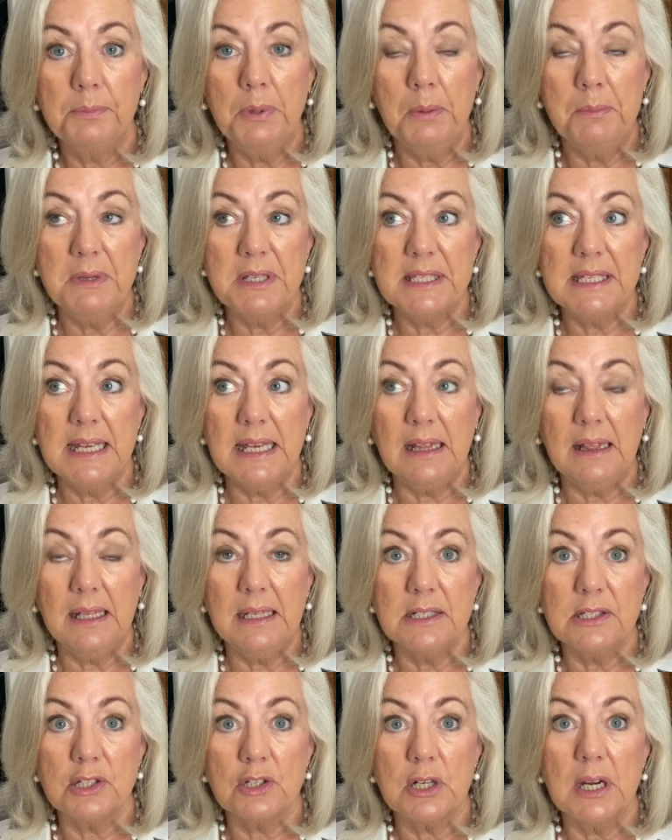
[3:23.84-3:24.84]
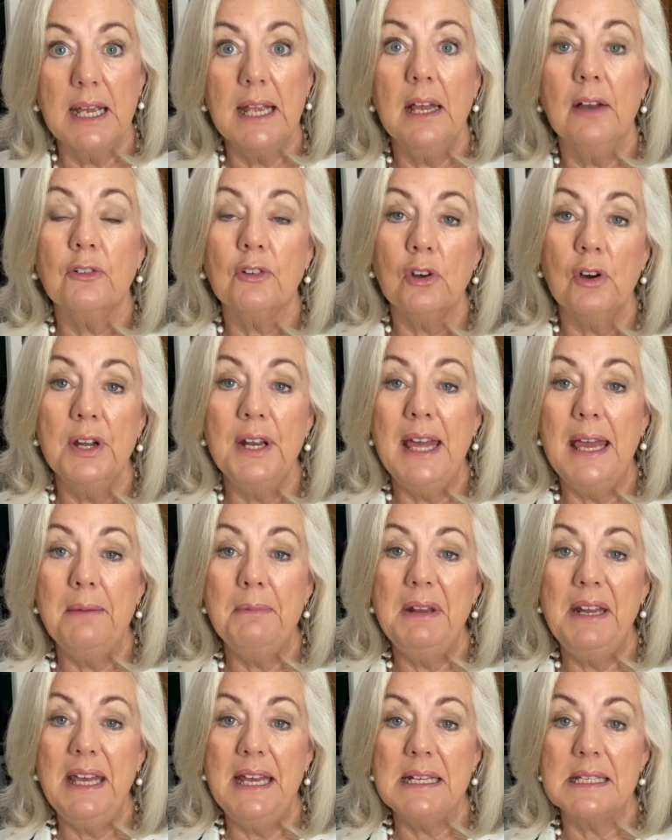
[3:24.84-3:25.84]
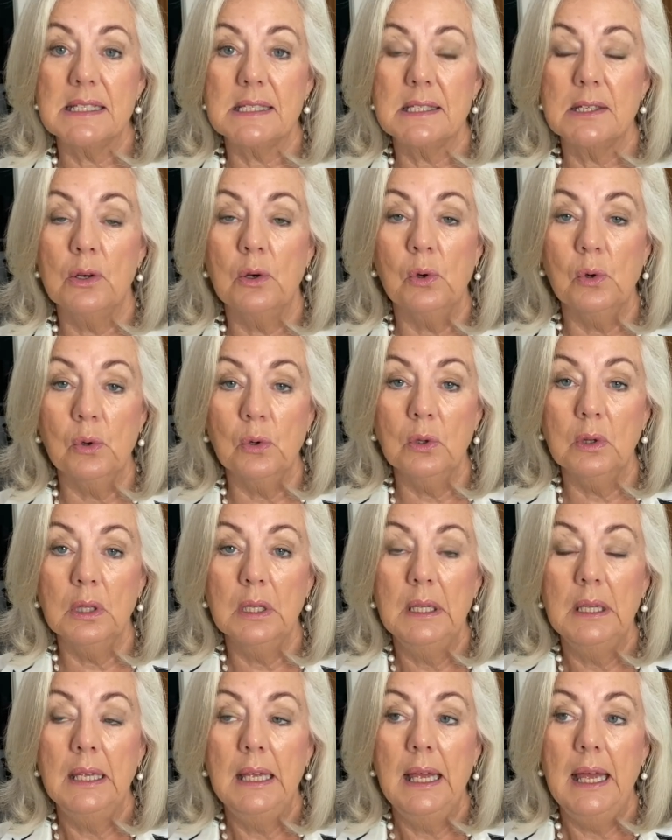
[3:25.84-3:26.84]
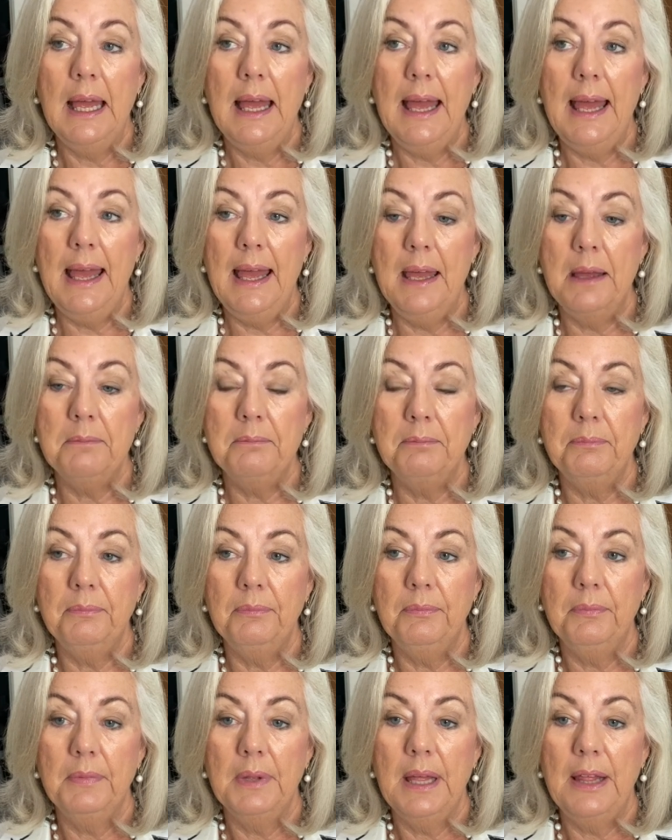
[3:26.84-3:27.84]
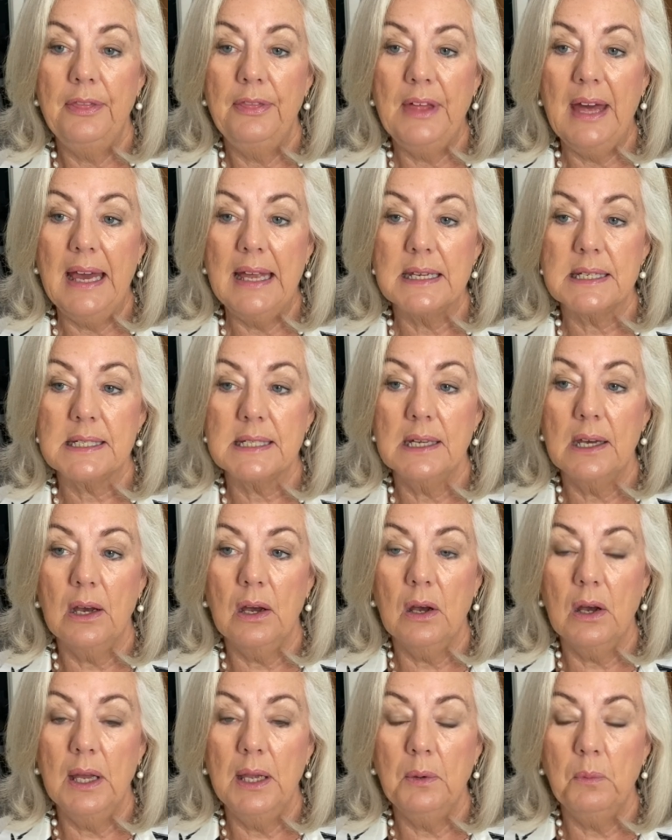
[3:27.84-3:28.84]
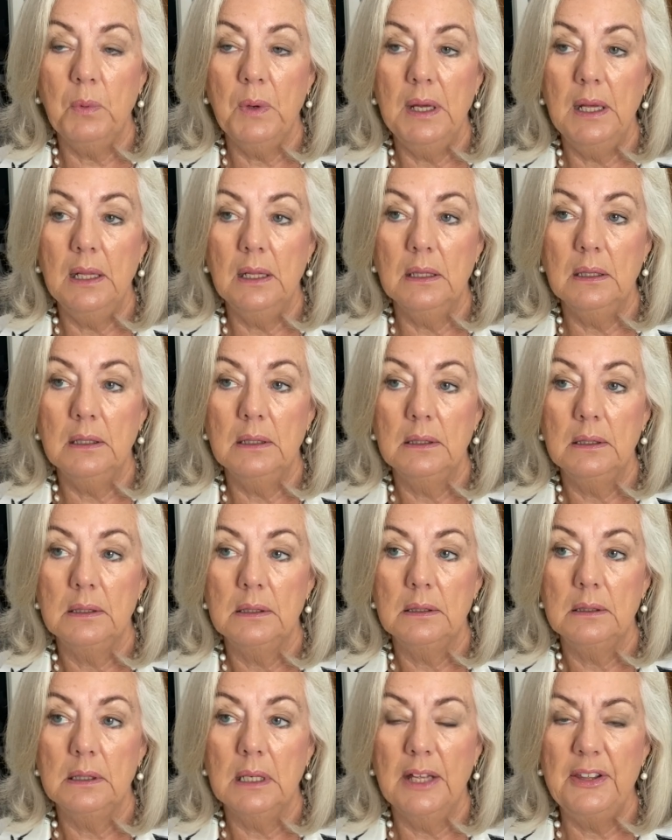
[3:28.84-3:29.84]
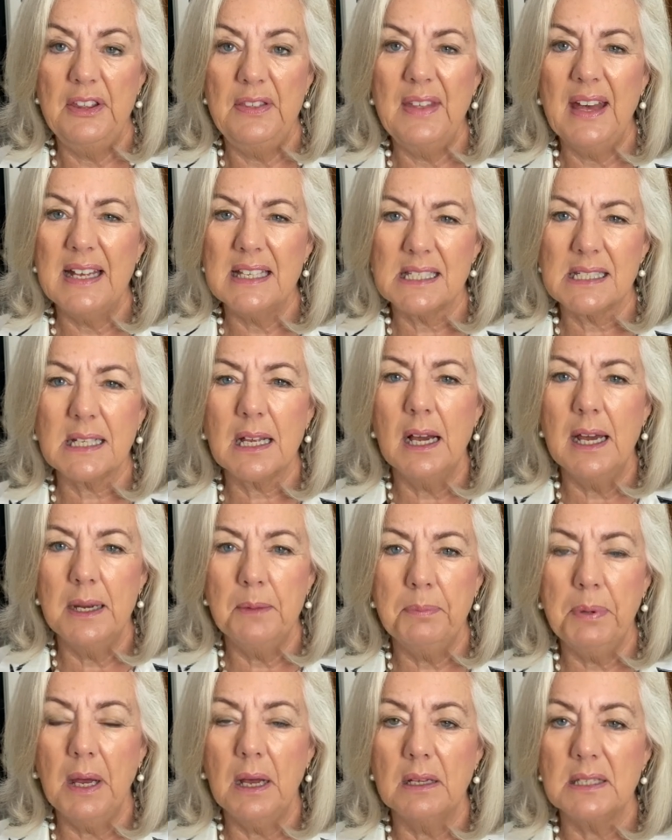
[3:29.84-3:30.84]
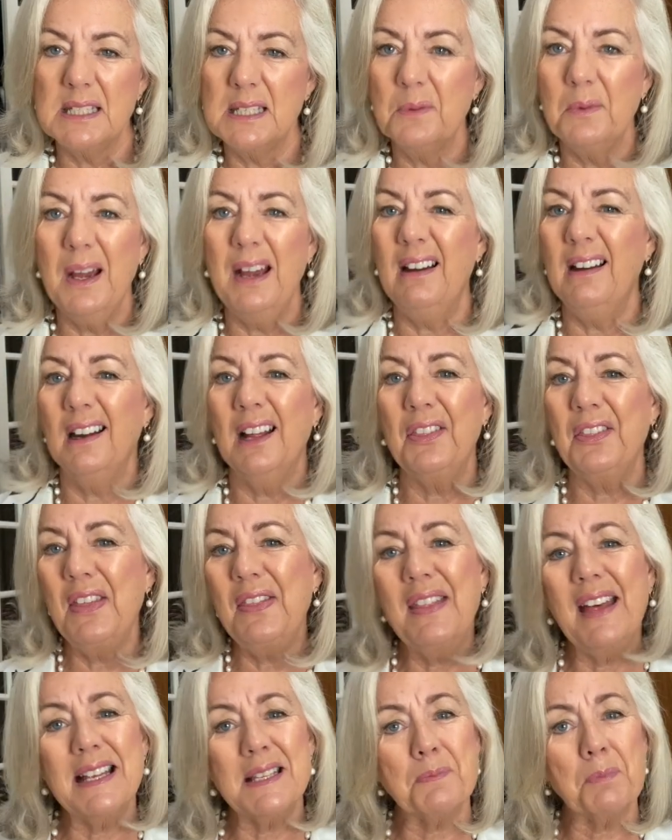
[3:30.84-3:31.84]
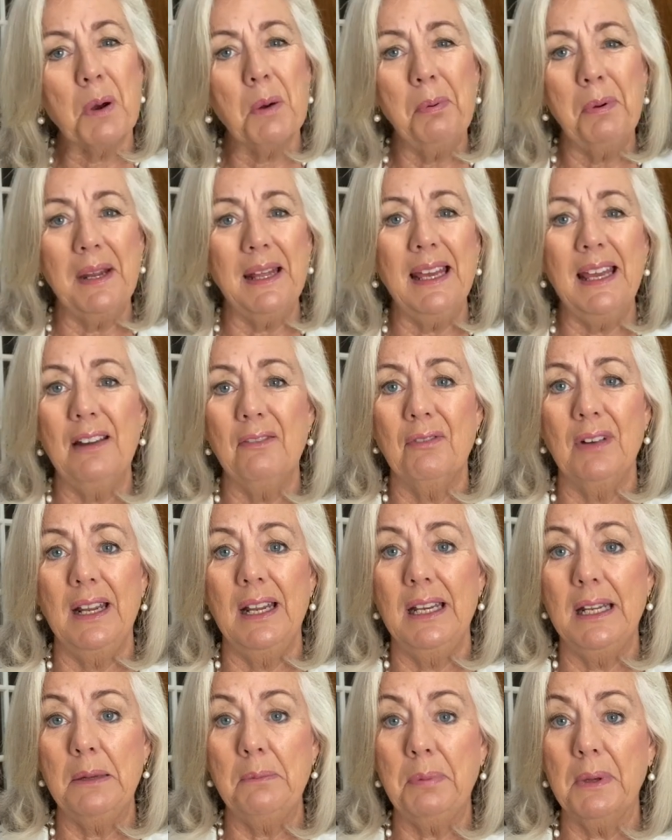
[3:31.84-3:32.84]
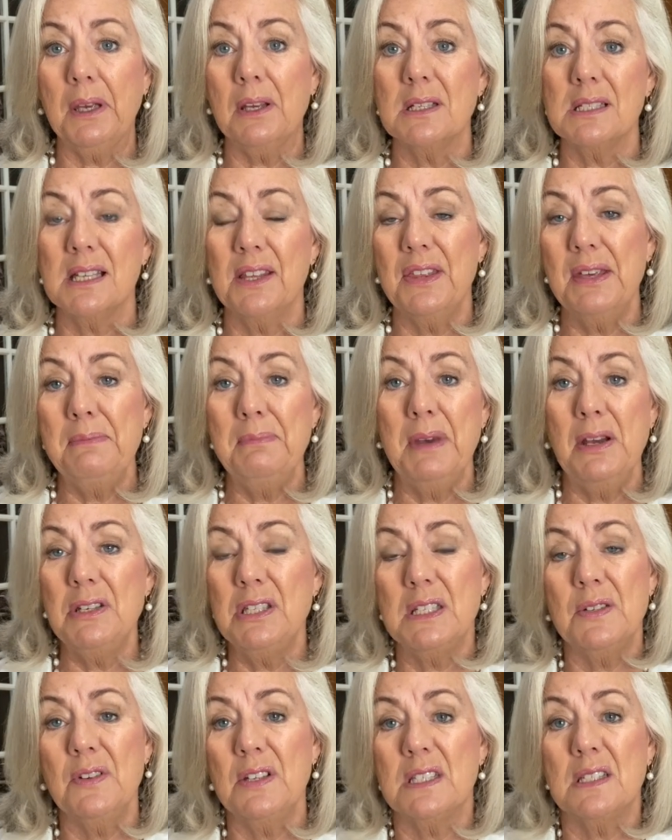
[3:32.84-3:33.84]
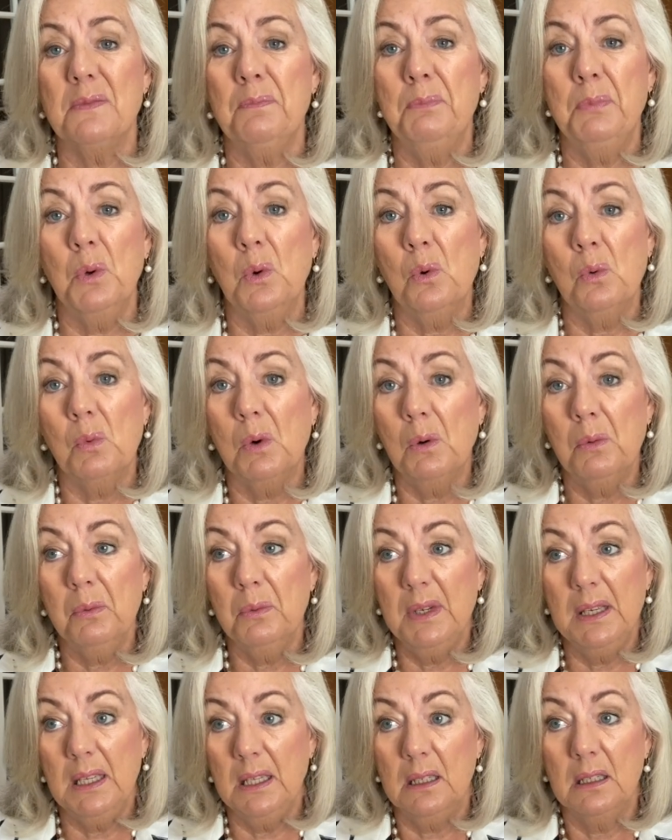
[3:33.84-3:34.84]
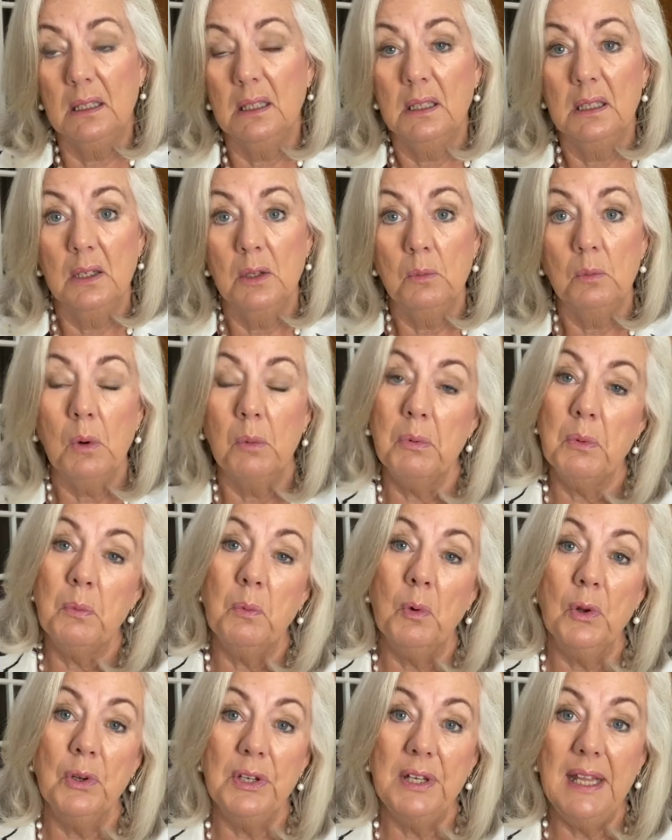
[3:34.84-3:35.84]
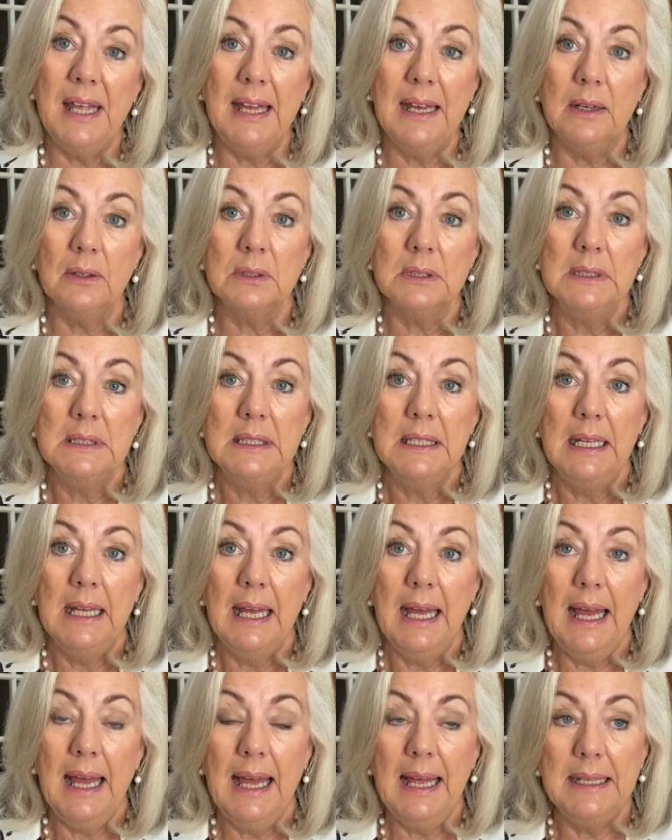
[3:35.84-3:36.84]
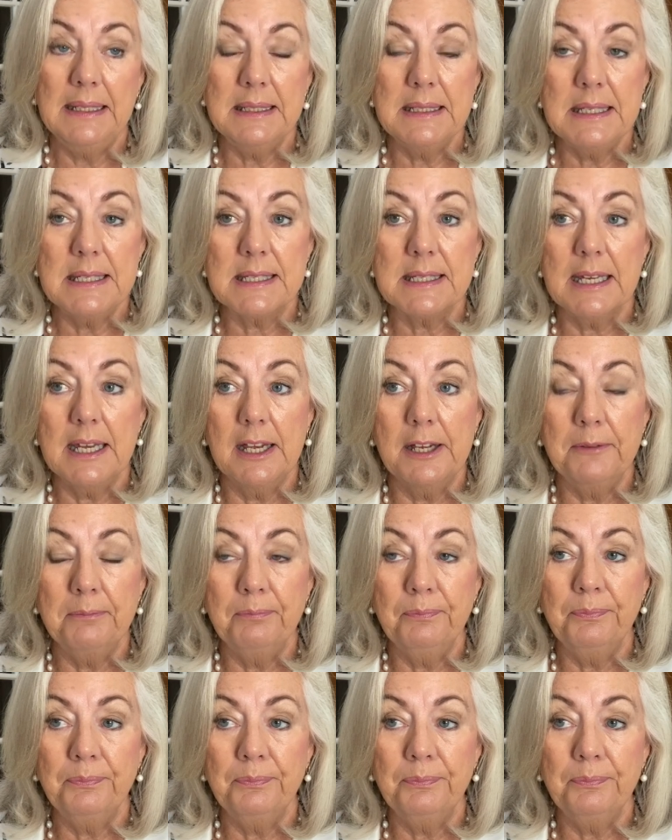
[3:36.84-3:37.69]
an M&S haul that I will, I think that's kind of party wear. And I think that's probably it, really, because I think most of us have bought what we want now. And, I